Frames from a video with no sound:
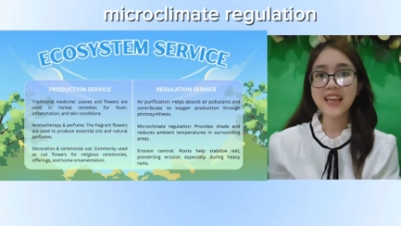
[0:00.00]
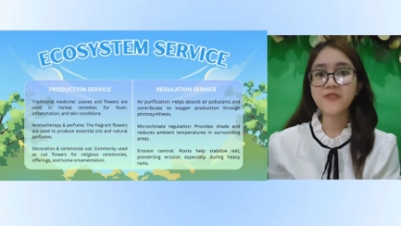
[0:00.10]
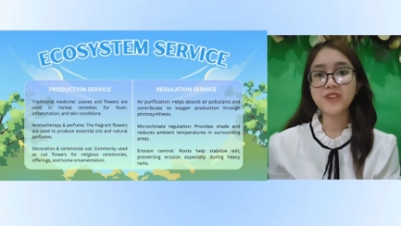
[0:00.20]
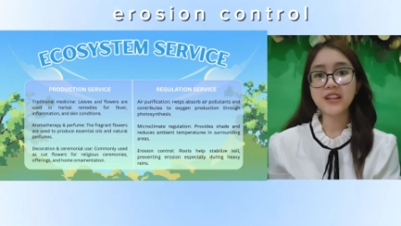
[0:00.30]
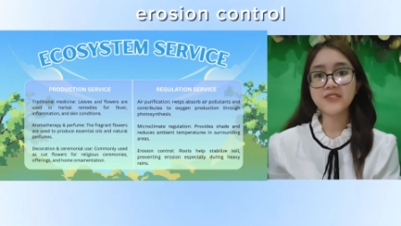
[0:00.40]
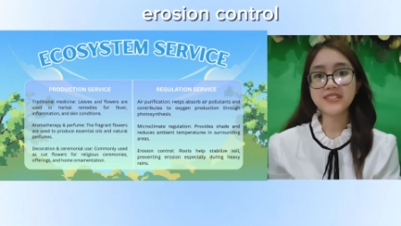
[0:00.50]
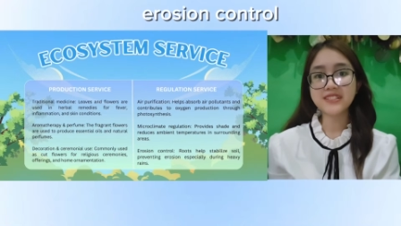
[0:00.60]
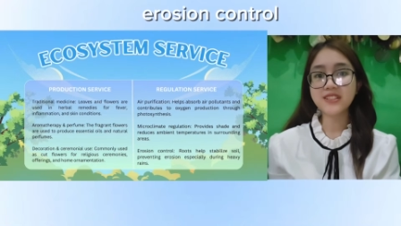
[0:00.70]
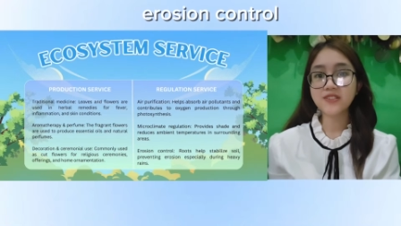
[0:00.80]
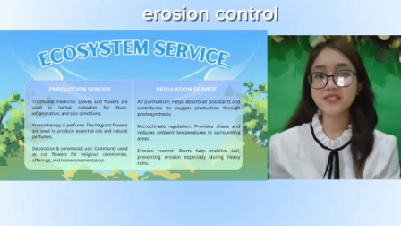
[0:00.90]
For
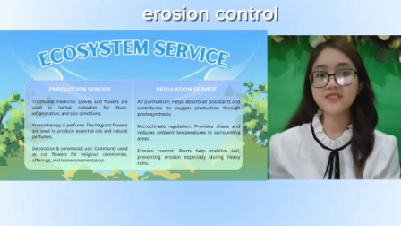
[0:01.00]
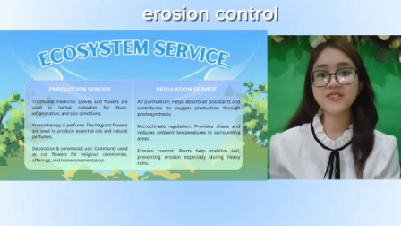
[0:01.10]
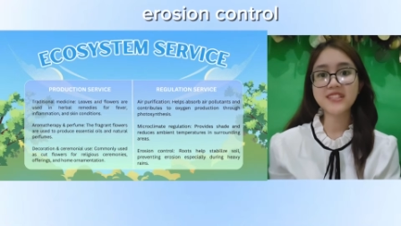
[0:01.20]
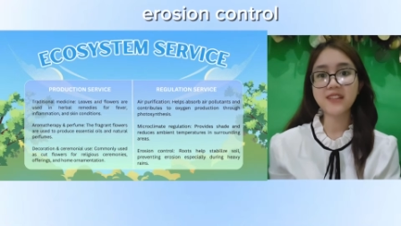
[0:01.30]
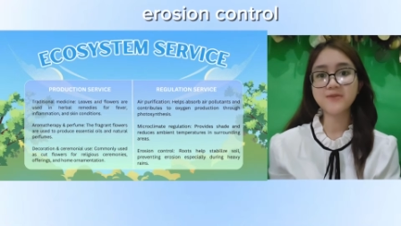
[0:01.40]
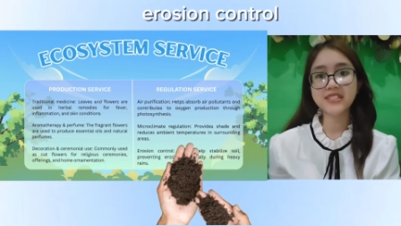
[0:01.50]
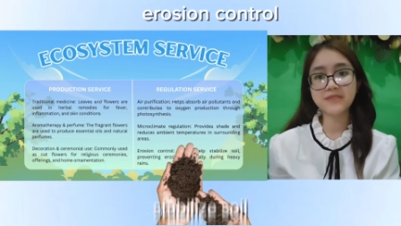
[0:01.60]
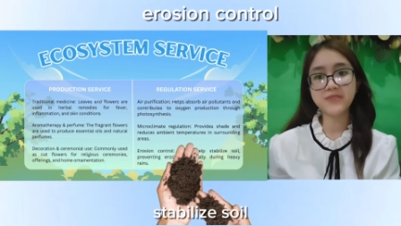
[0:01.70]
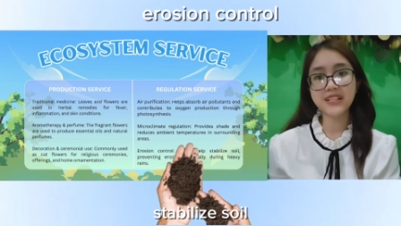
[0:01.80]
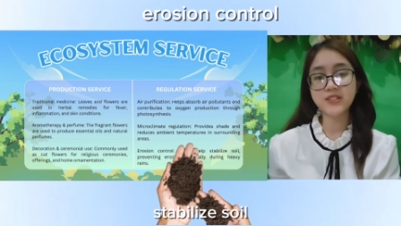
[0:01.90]
erosion control, roots help
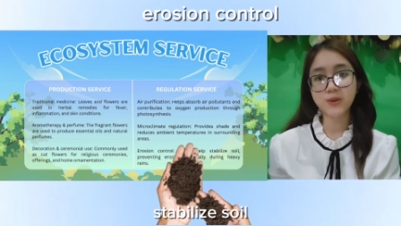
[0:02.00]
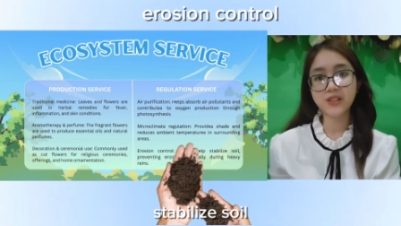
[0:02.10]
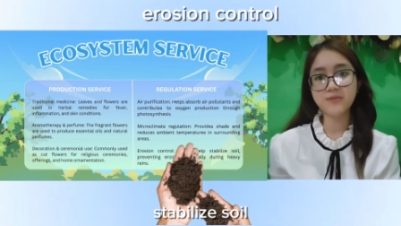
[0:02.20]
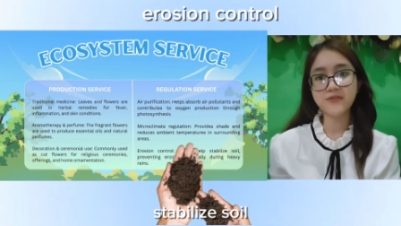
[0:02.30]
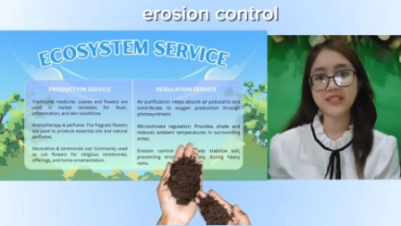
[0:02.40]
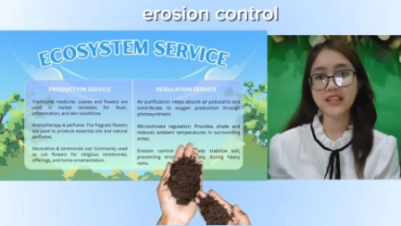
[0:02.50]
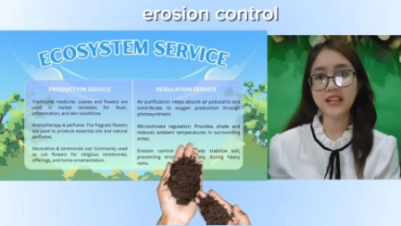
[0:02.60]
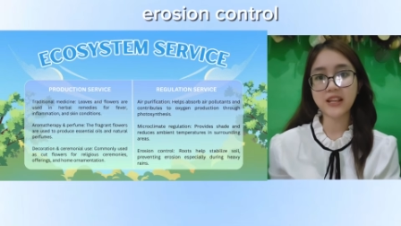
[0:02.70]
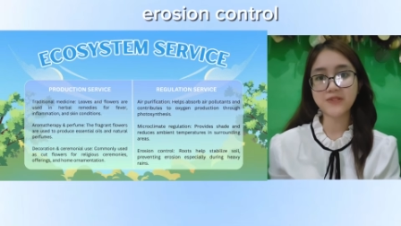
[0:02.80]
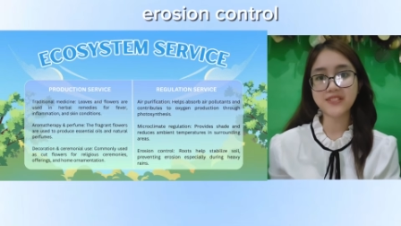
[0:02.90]
stabilize soil, preventing
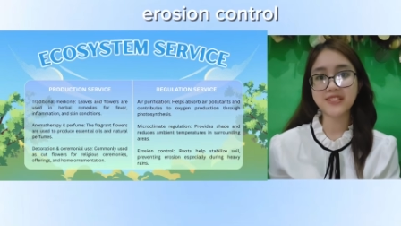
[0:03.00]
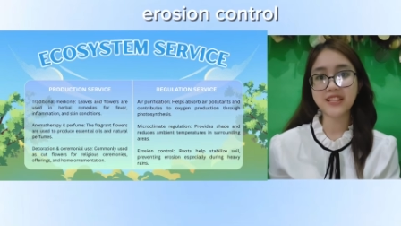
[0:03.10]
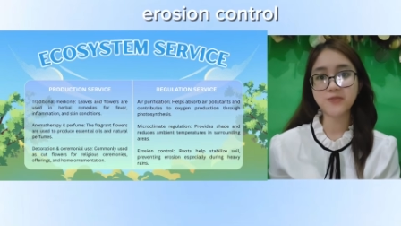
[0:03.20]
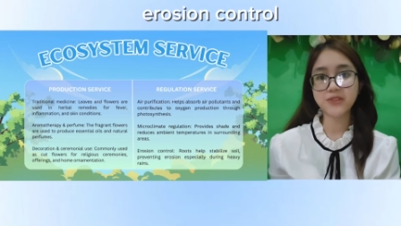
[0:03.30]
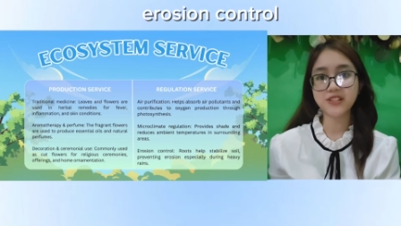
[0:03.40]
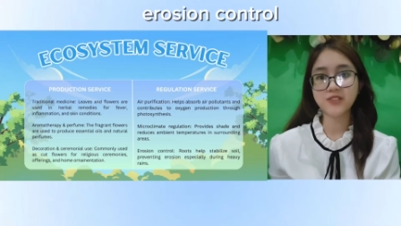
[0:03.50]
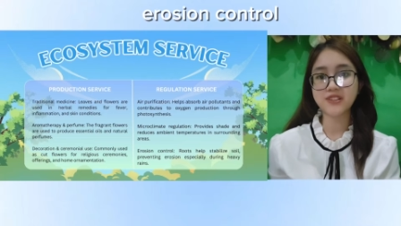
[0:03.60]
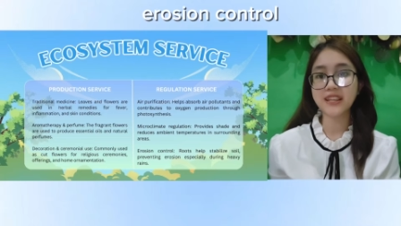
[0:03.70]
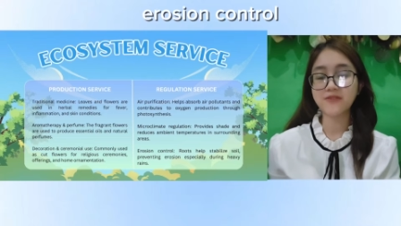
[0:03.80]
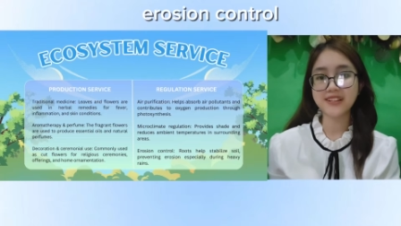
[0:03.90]
erosion, especially
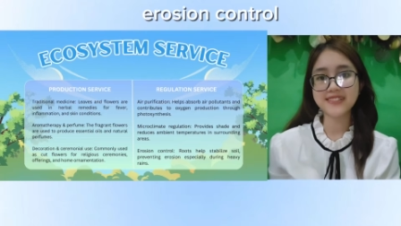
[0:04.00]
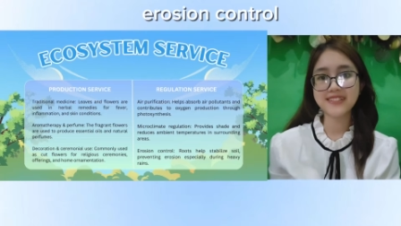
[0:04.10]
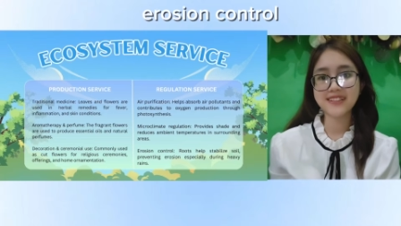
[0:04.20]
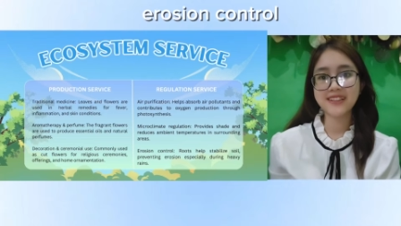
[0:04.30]
during heavy rains.